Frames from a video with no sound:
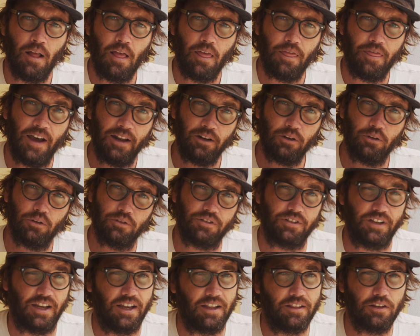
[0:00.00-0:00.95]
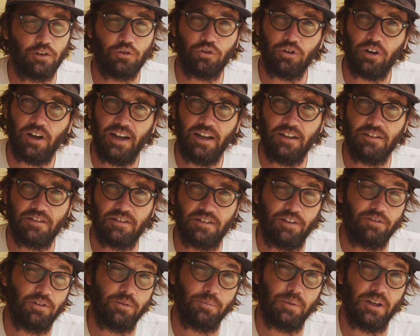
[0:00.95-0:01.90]
That all said, the Triad
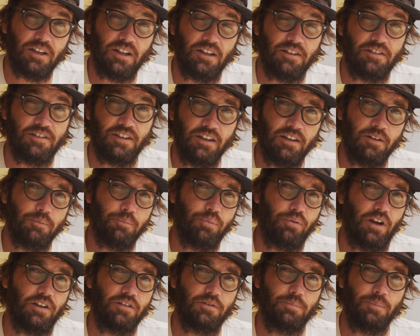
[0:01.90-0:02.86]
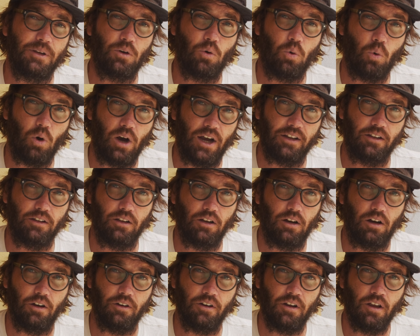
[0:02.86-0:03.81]
7 meter did impress me quite a
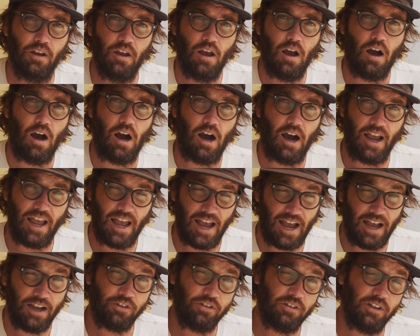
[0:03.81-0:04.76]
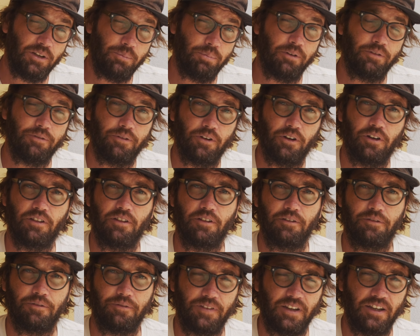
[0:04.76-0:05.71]
lot. I actually preferred
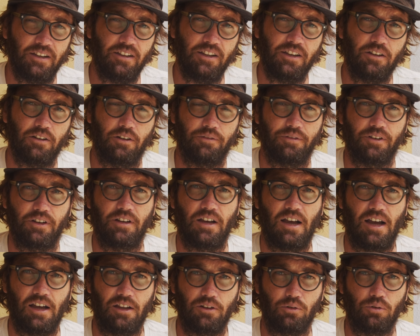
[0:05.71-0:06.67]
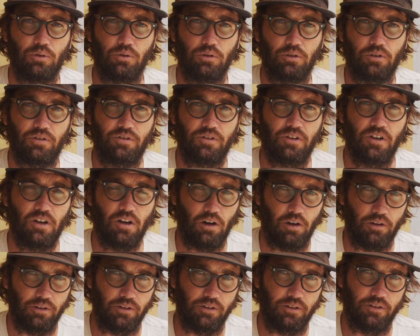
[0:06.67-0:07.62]
the feeling of it unhooked
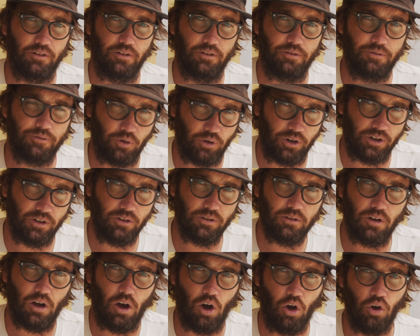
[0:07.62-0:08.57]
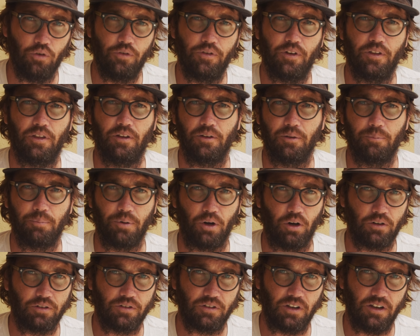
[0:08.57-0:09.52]
on the foil over the
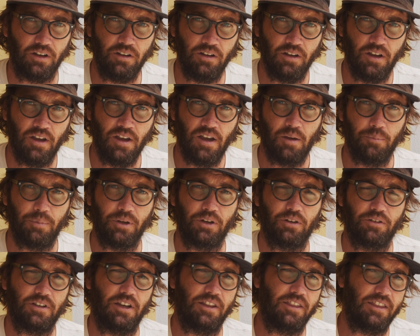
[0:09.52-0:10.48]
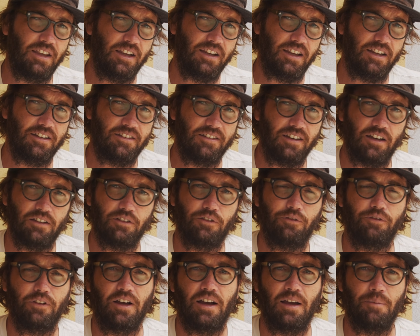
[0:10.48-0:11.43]
BOXER because I think it does
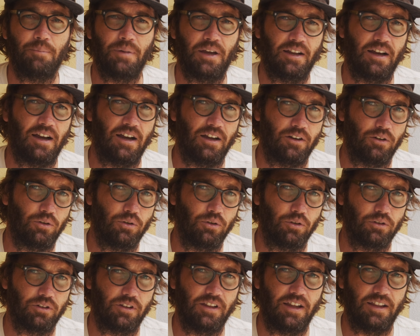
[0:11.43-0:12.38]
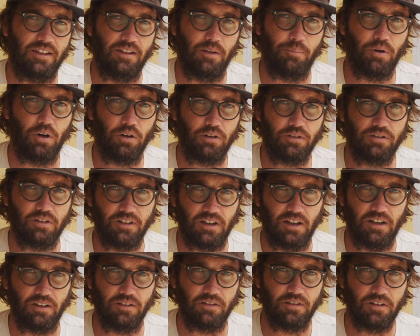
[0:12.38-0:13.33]
fly better unhooked than the BOXER
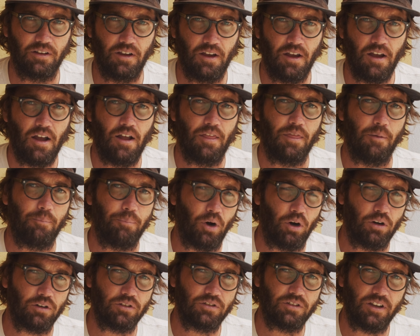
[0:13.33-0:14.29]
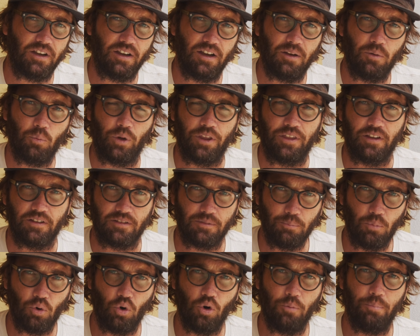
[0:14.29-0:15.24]
does. The BOXER, with its
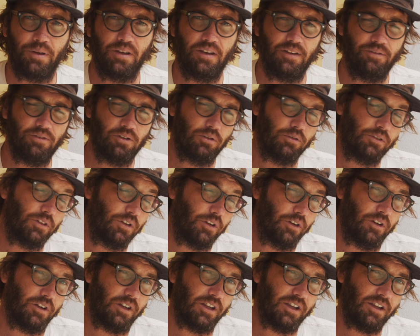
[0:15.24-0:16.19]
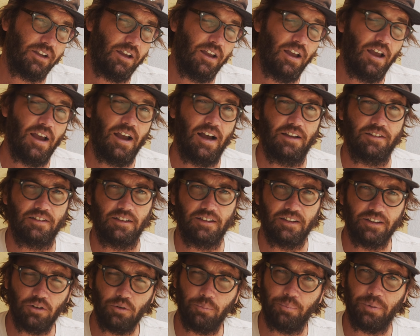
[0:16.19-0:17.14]
more pivotal turning, has a
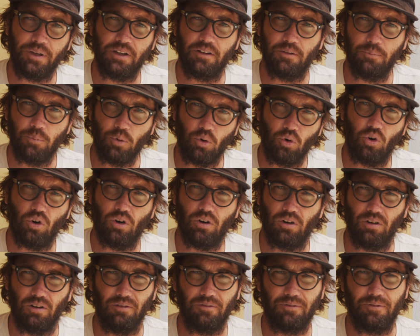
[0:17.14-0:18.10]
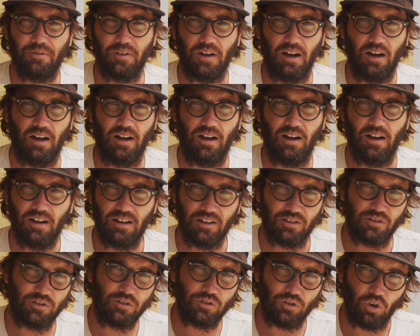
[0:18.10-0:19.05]
little bit more of a
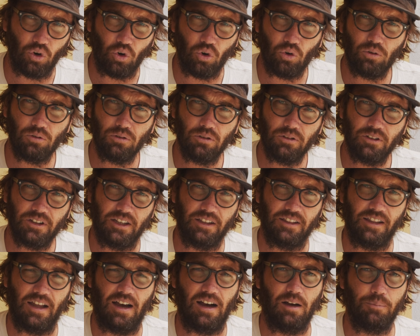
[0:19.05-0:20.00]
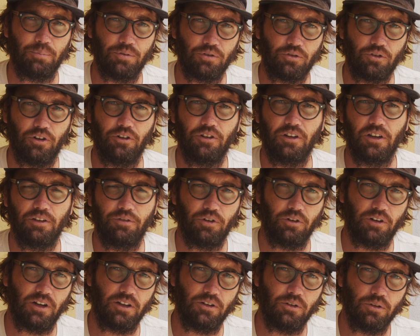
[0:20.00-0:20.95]
stall in the upstroke if
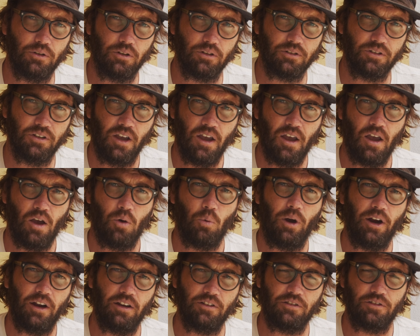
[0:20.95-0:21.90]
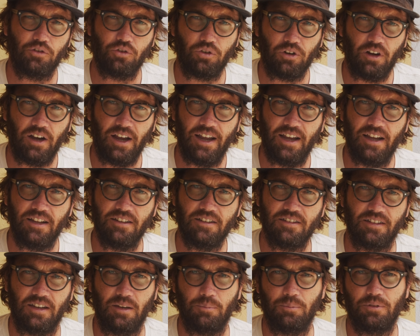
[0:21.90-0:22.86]
you're unhooked, whereas the Triad
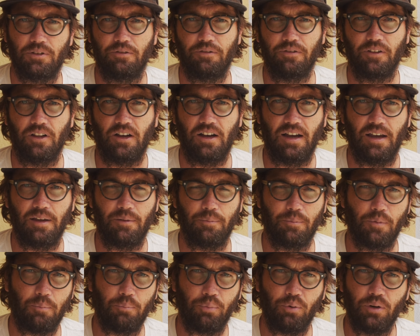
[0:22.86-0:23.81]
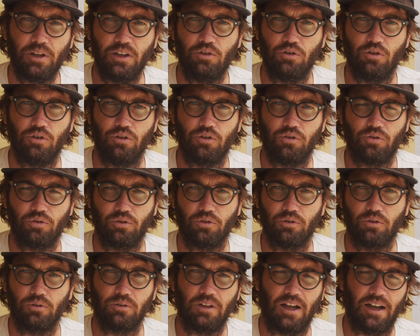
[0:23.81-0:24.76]
seems to fly pretty
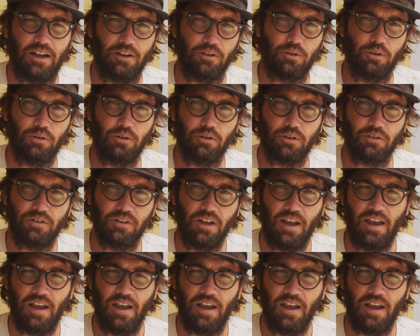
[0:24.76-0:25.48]
neutral unhooked,